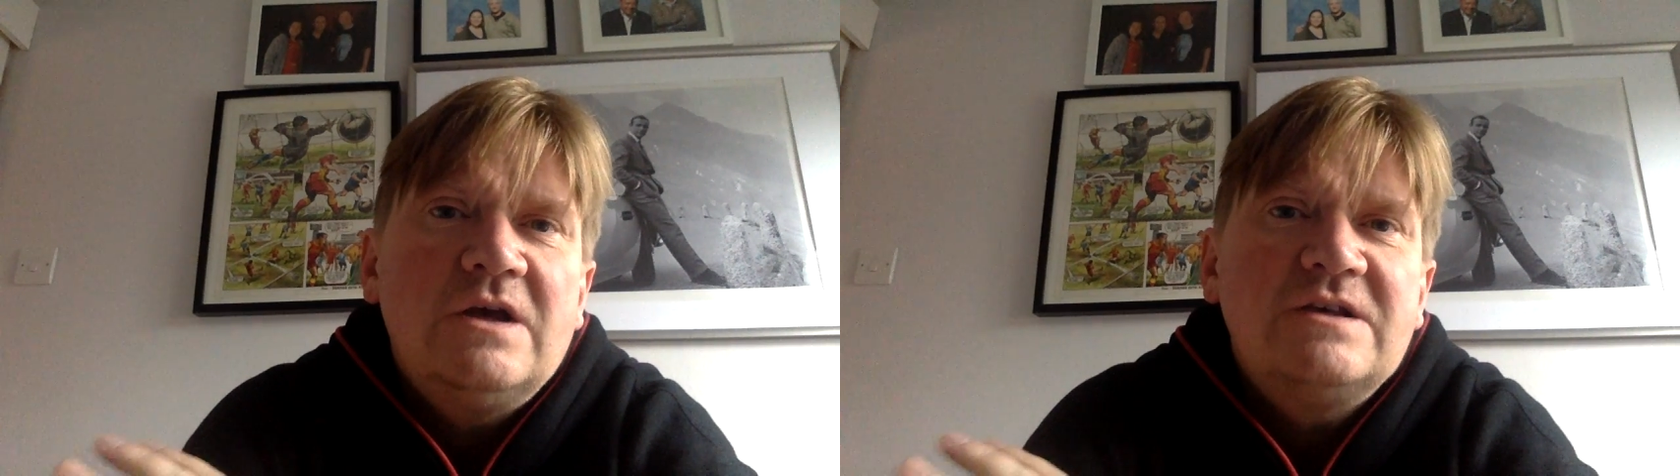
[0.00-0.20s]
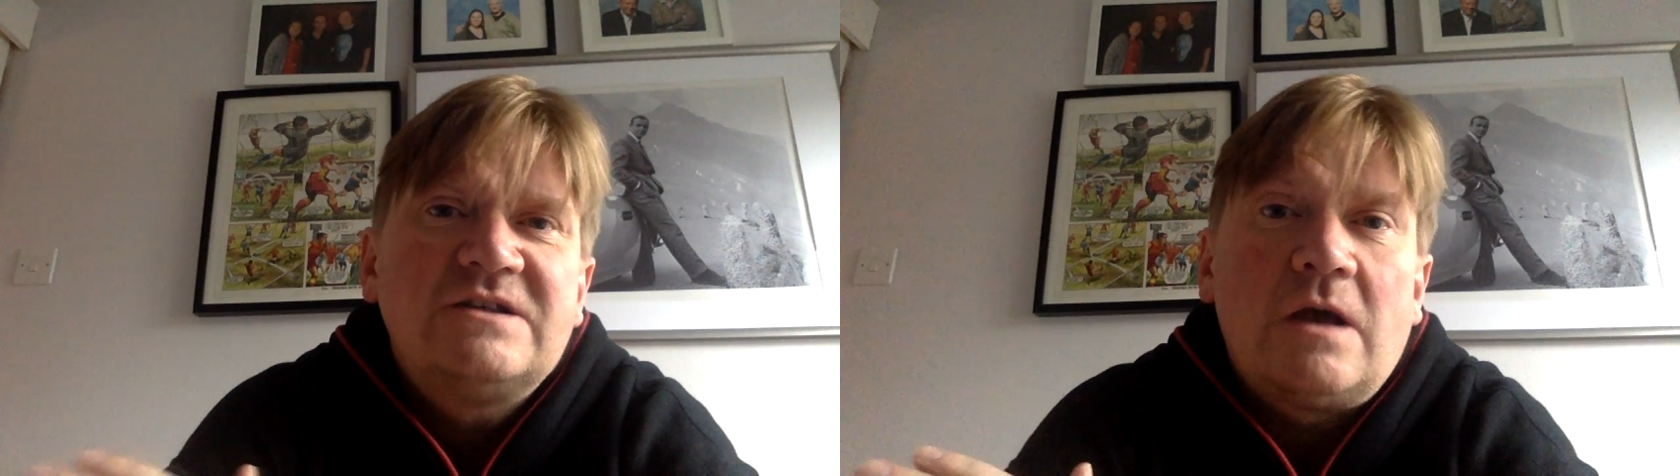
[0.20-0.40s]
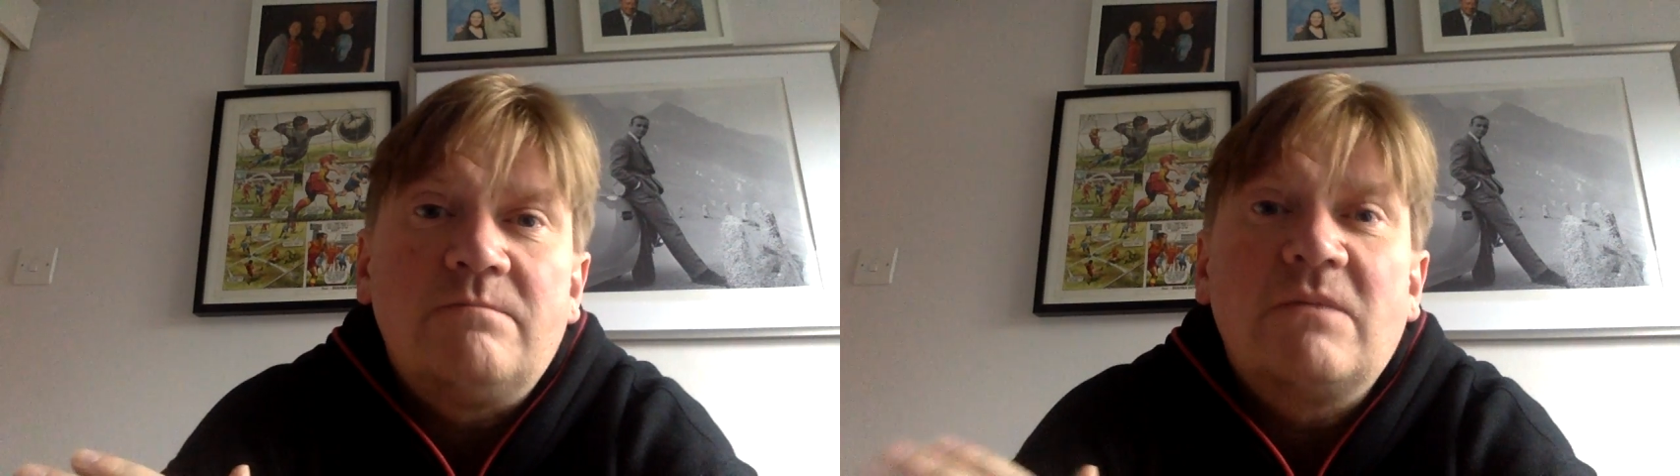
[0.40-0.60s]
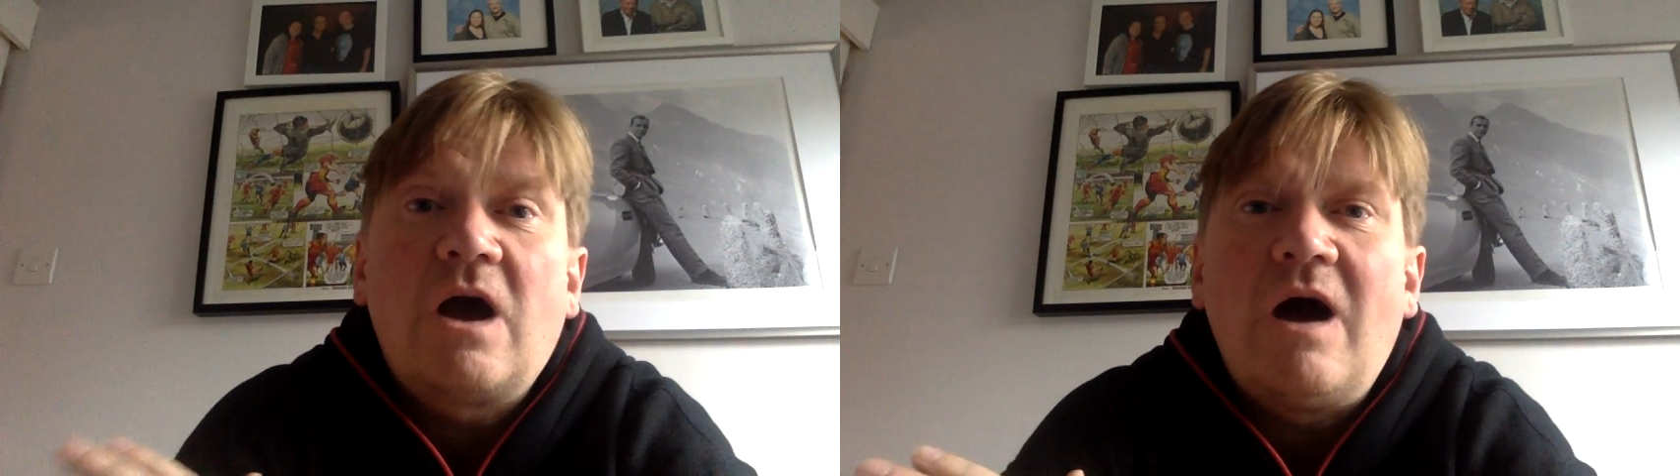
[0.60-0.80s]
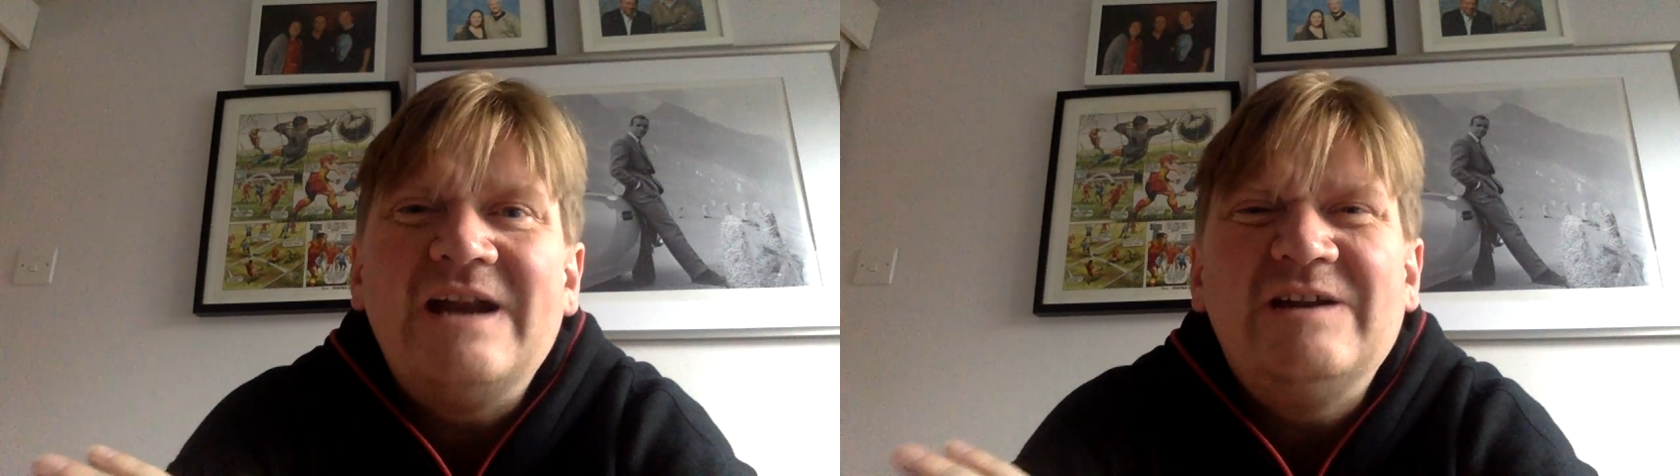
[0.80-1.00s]
some
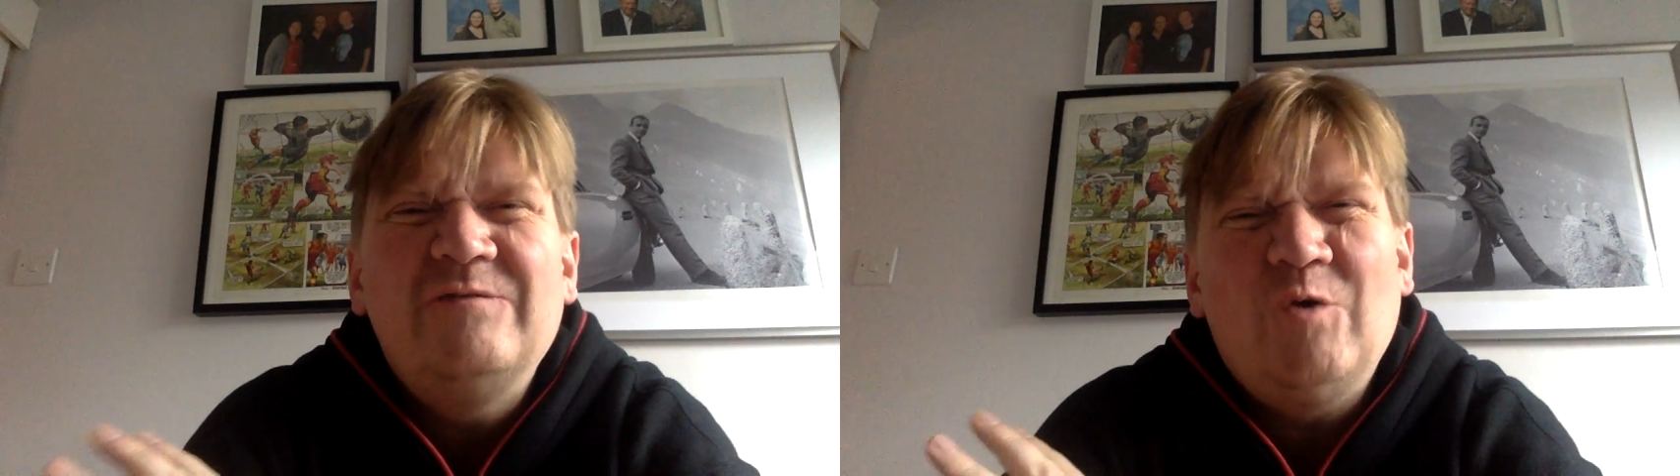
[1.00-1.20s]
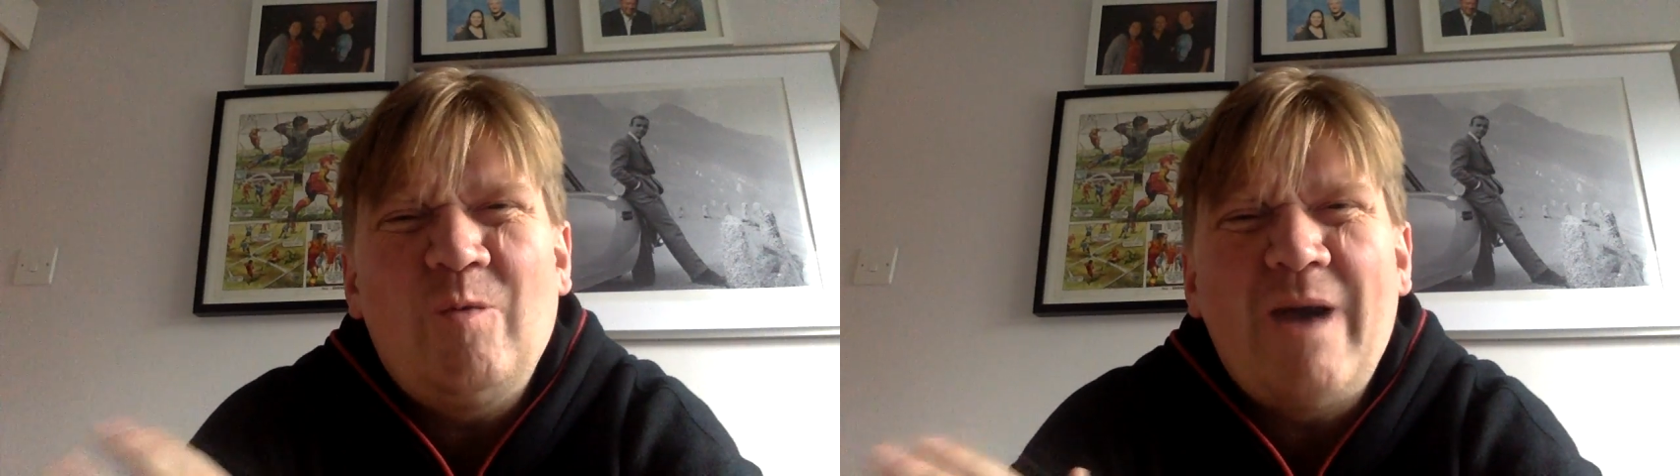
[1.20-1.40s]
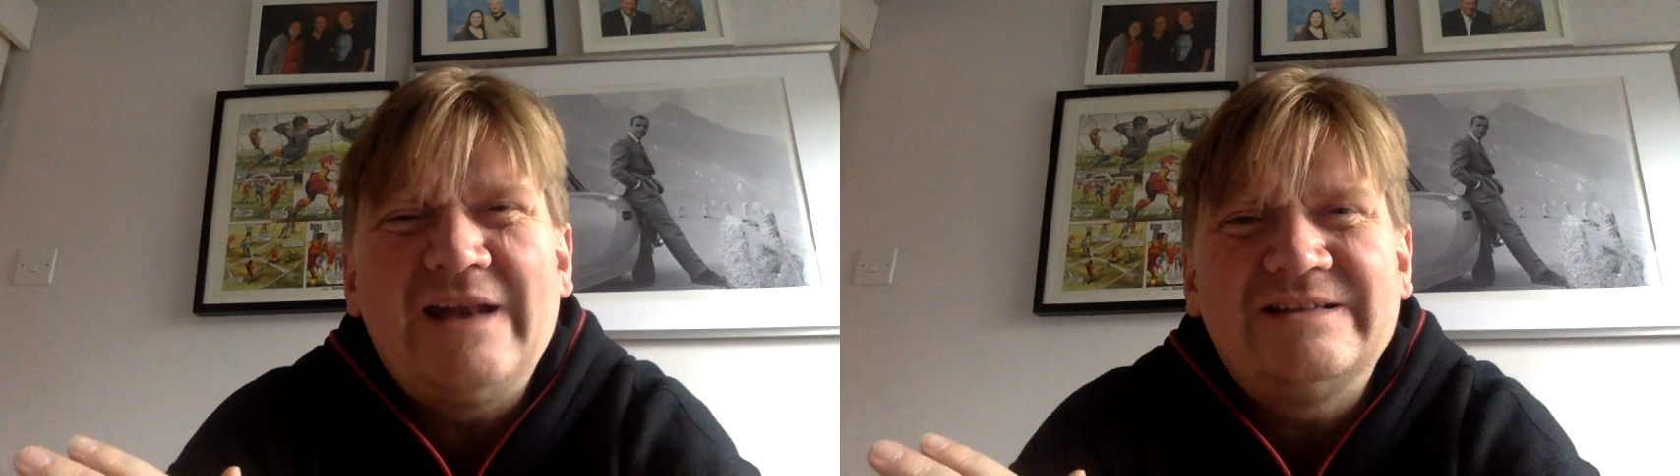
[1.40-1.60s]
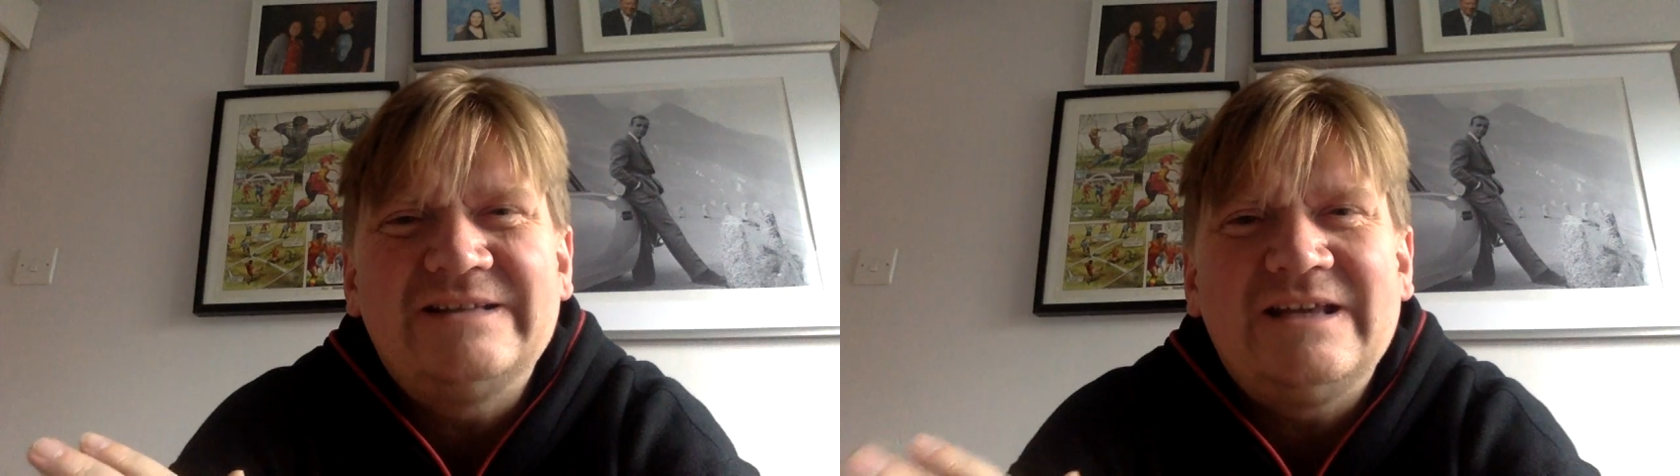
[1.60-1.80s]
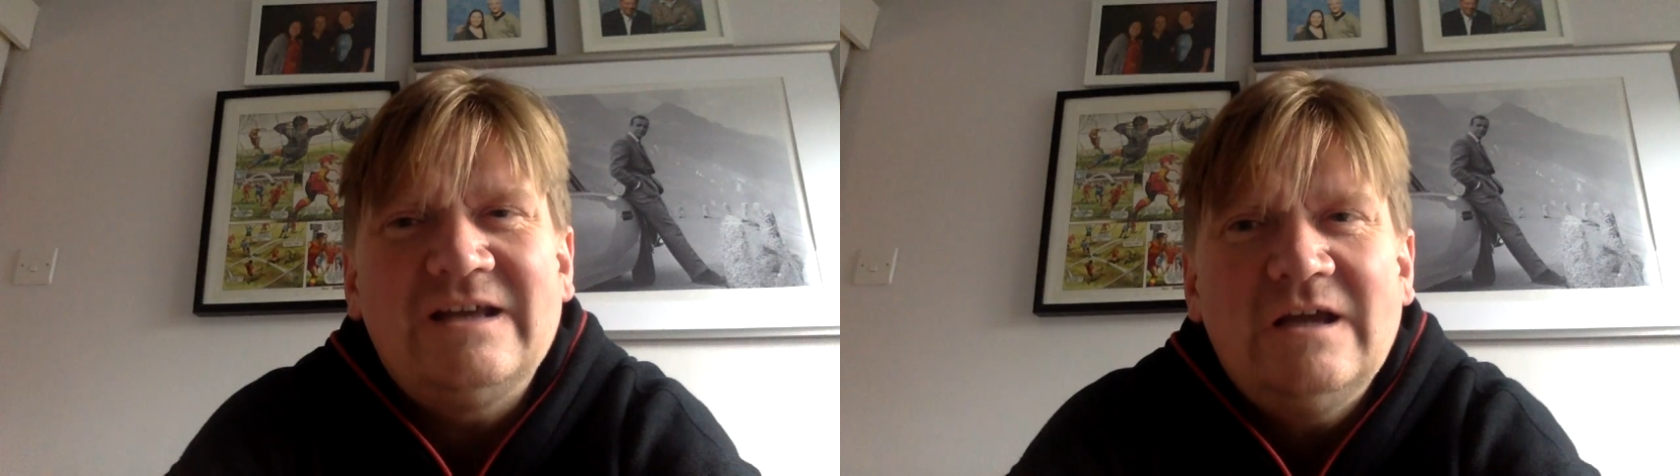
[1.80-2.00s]
kind of normality.